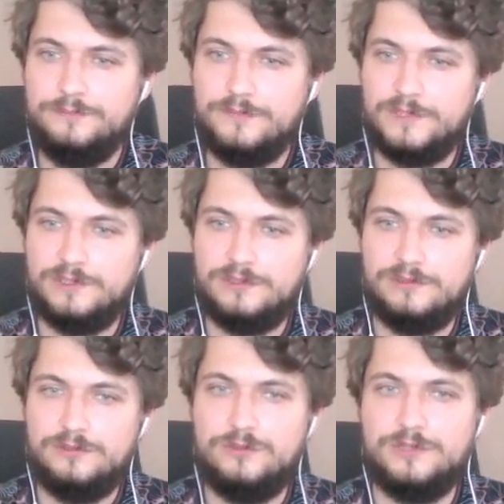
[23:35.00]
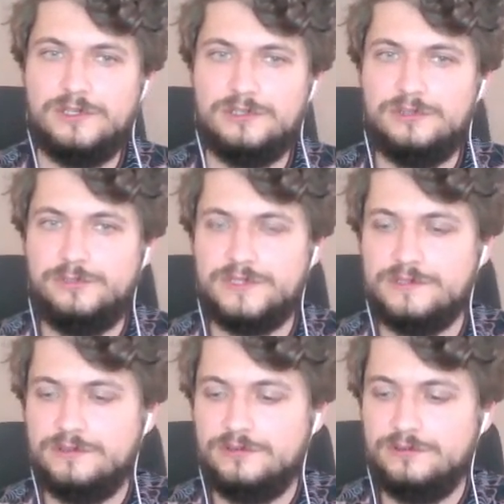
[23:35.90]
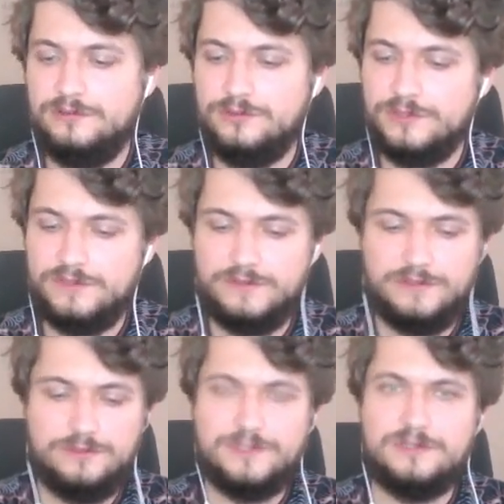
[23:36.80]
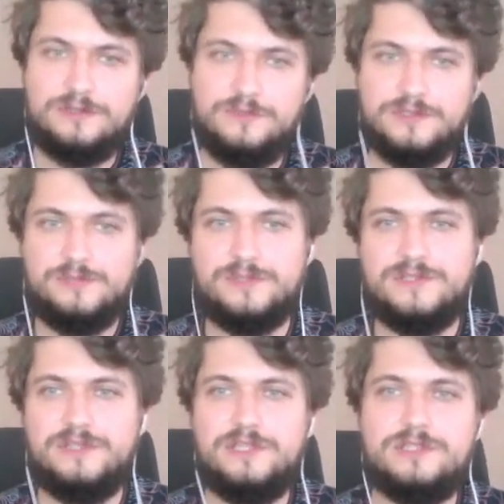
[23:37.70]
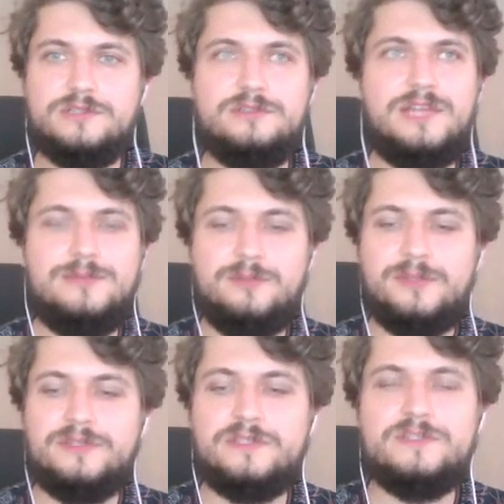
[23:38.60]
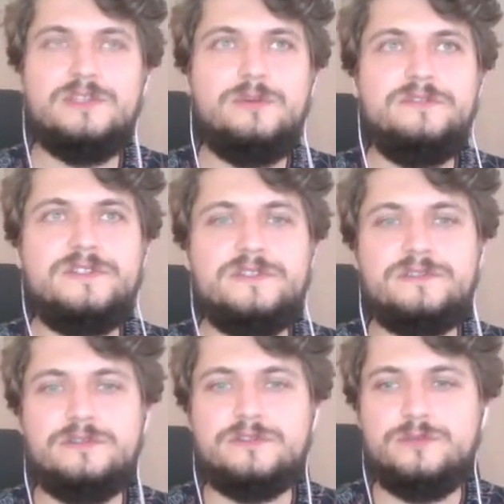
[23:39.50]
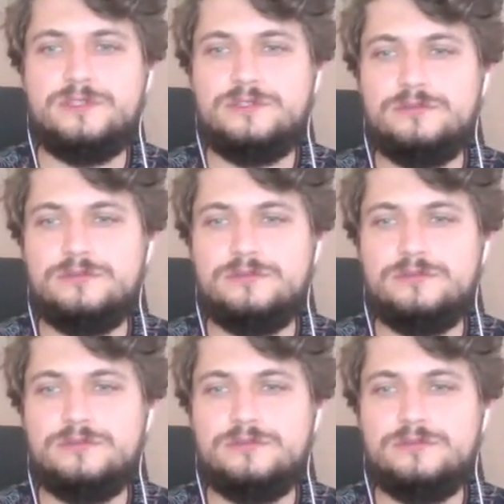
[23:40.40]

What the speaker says: During the research for this presentation, I implemented some of the syscalls which